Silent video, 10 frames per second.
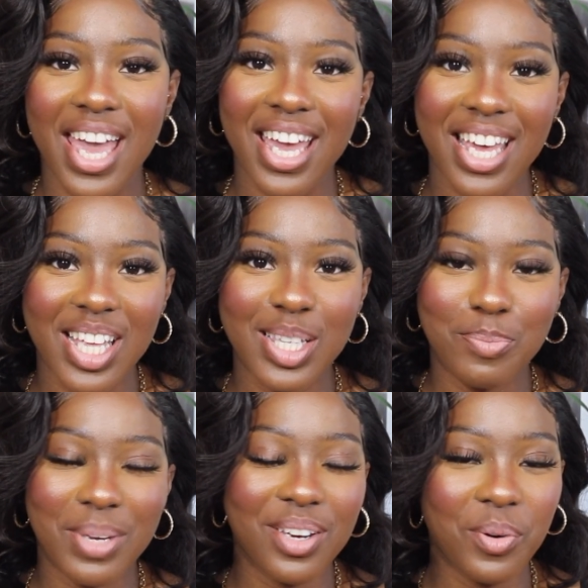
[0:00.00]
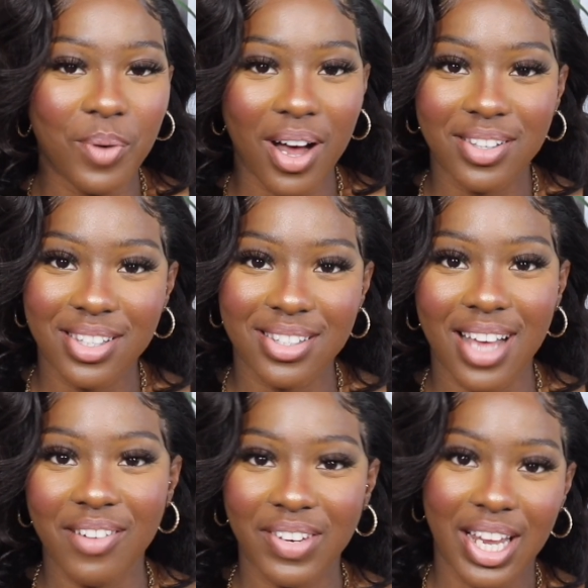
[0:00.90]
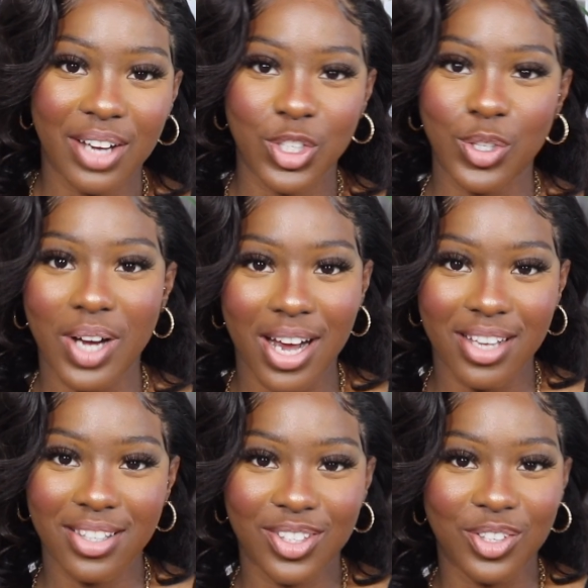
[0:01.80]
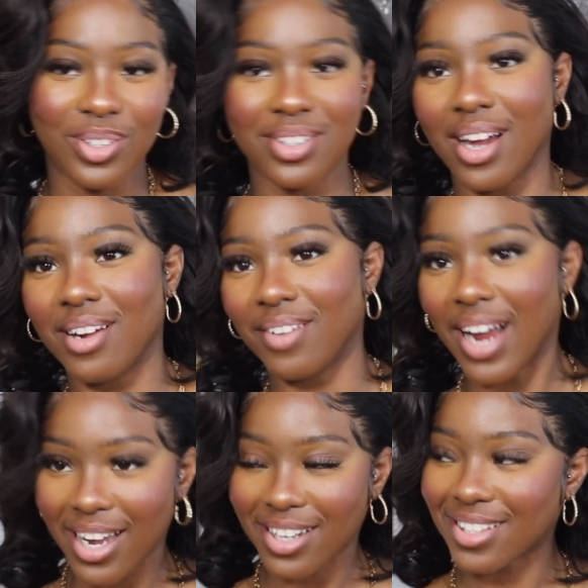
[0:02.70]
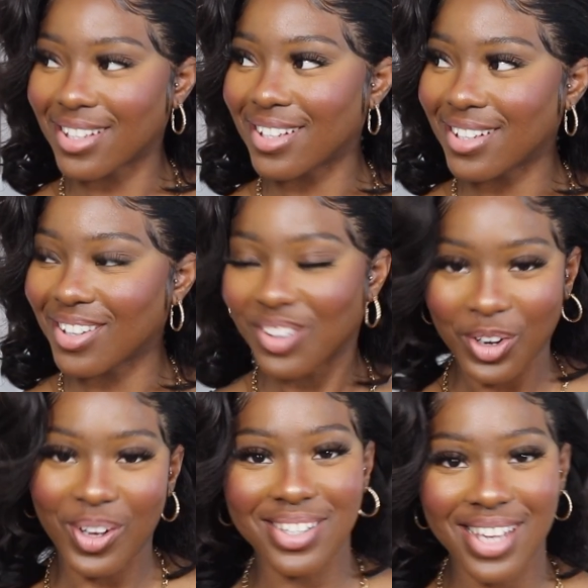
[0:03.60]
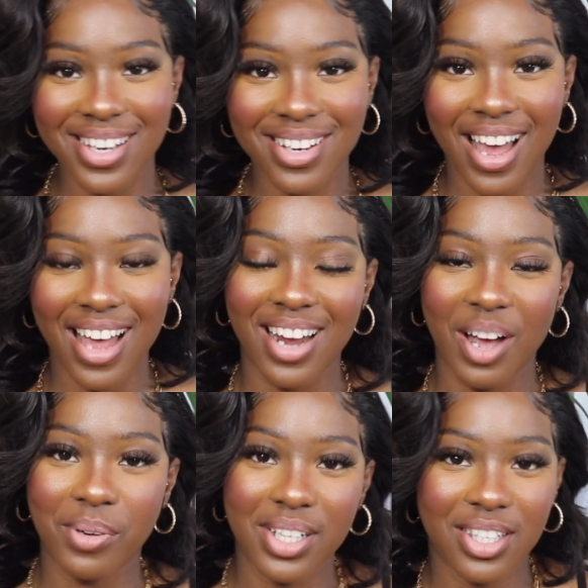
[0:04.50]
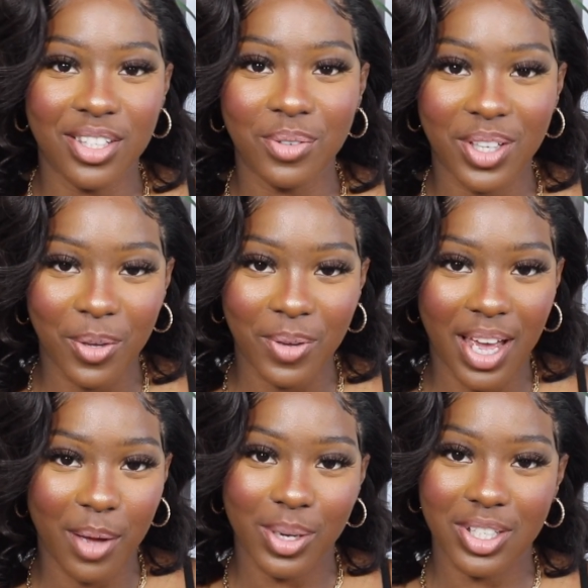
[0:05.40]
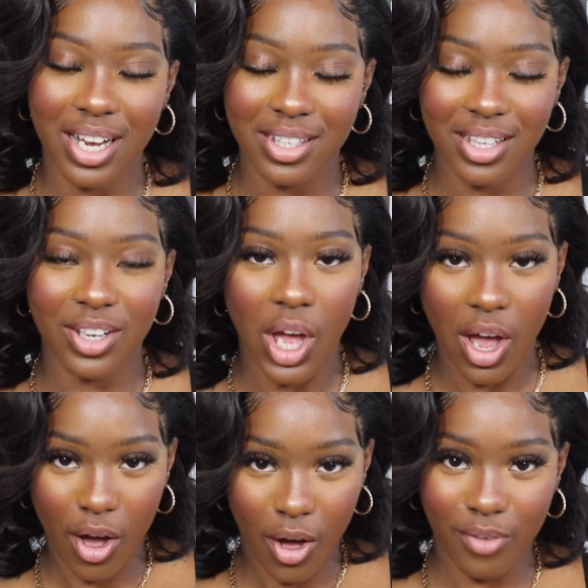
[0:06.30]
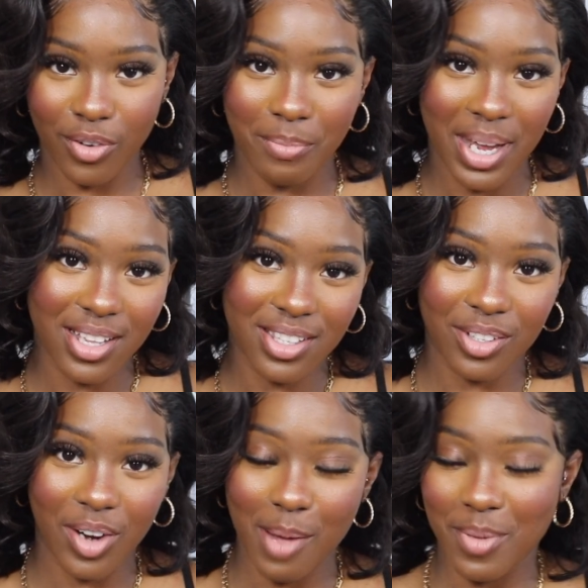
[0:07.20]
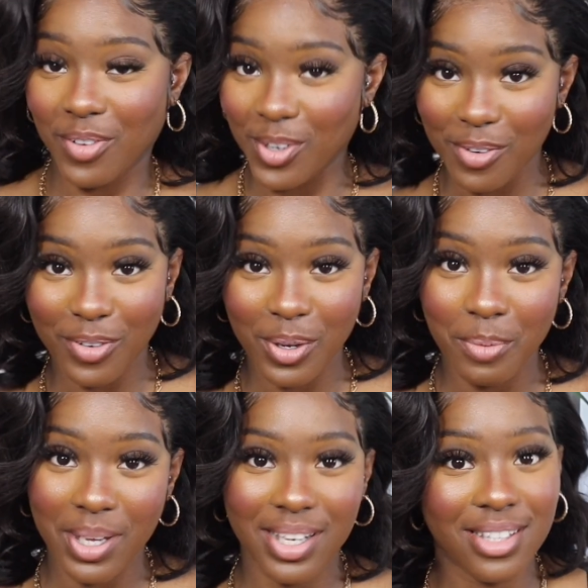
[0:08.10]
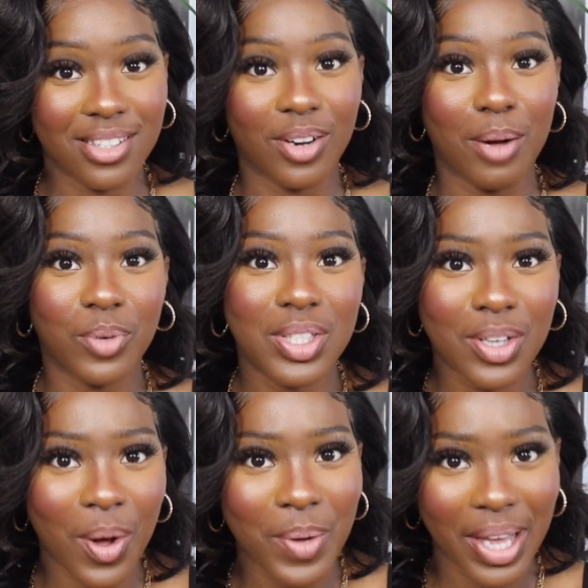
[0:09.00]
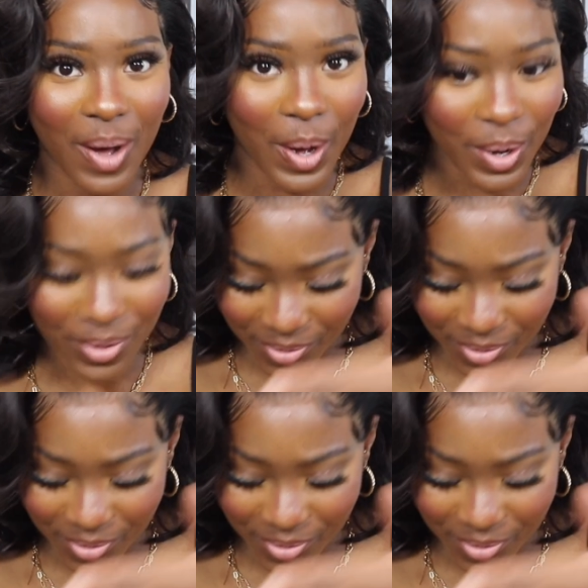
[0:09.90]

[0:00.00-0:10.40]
It has been a while since I've allowed you guys to direct the content, and I wanted to do a Q&A, which I did over on my Instagram. If you're not following me on Instagram, what's going on?